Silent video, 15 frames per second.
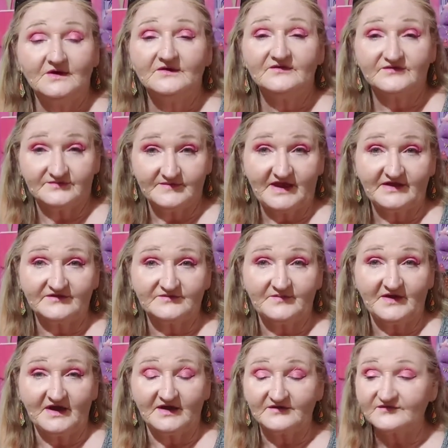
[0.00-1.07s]

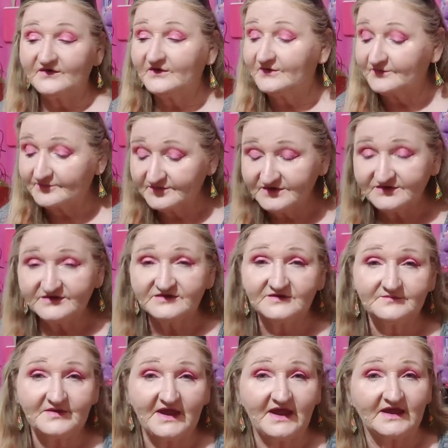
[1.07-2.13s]
Smashbox. Really
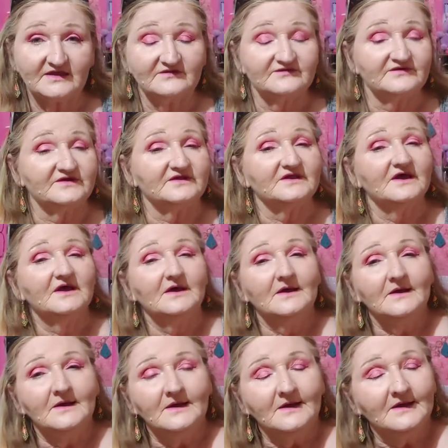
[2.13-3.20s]
good packaging.
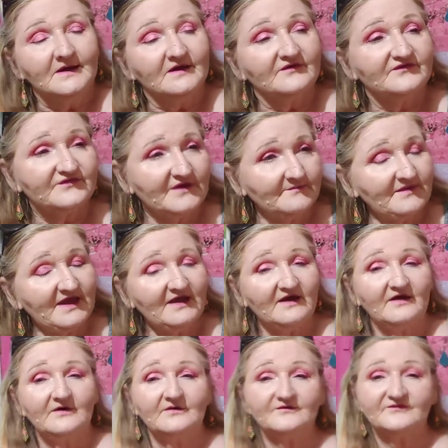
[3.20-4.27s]

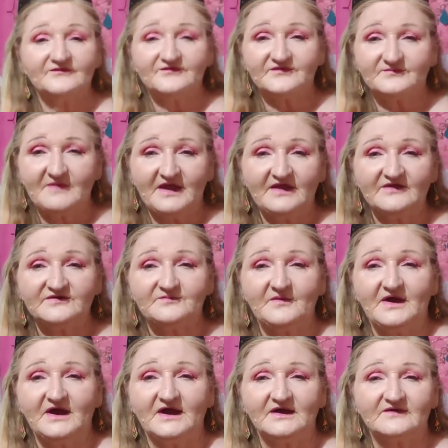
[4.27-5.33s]
Somehow
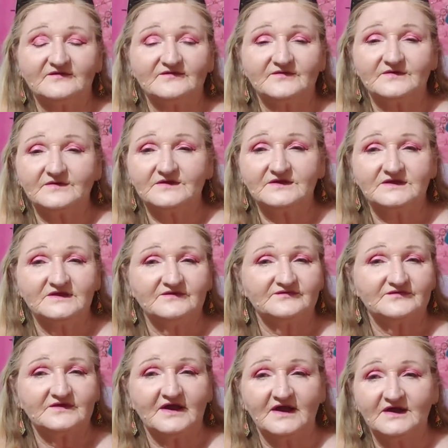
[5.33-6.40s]
Smashbox
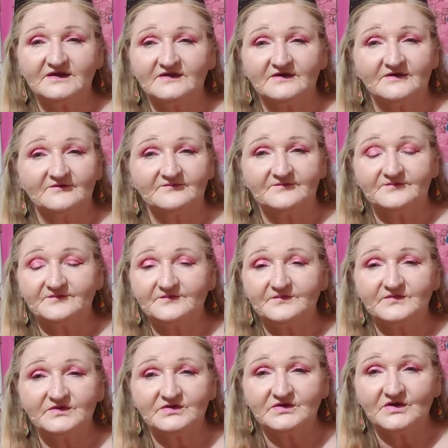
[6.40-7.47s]
gets kind of,
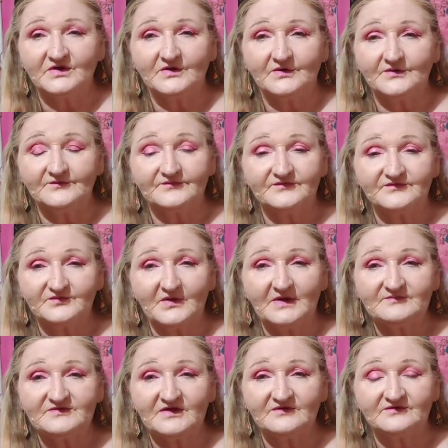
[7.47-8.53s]
you know,
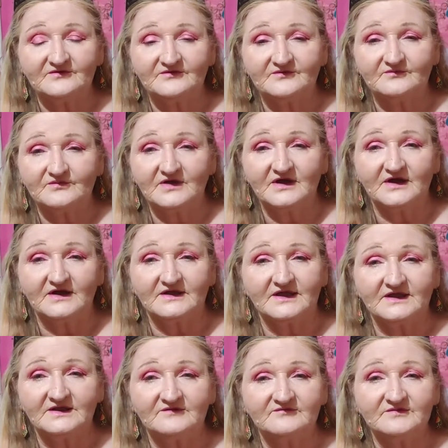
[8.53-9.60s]
swept under the rug,
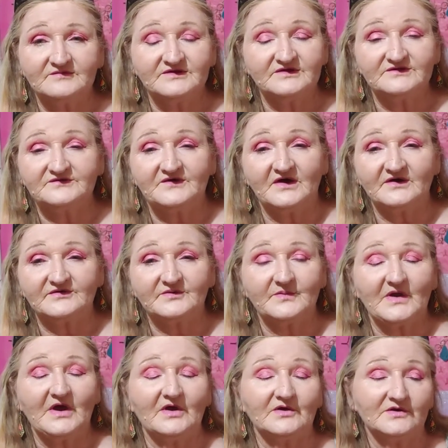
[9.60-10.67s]
and everybody talks
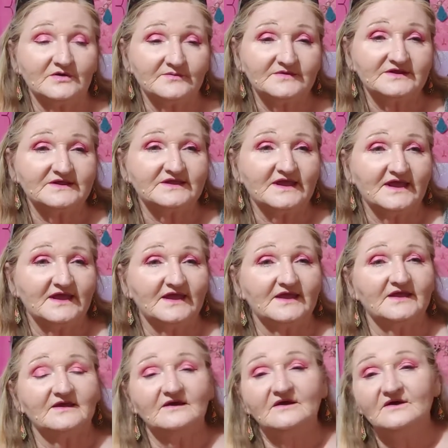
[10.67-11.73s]
about Urban
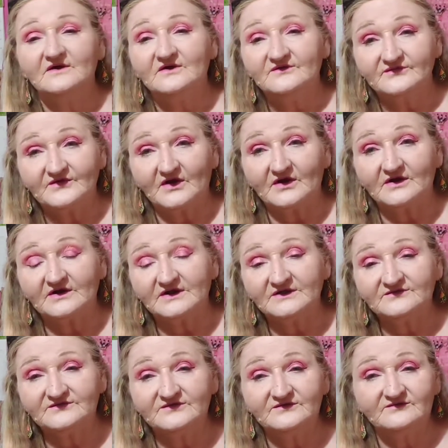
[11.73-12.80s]
Decay, Tarte,
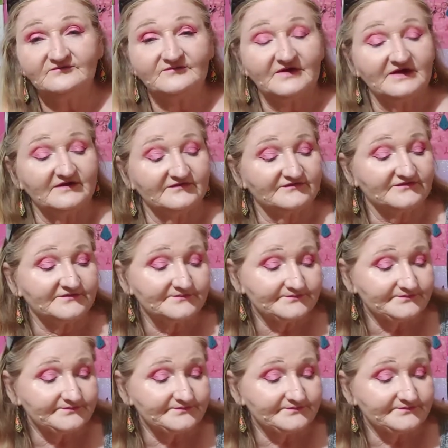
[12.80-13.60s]
and Too Faced.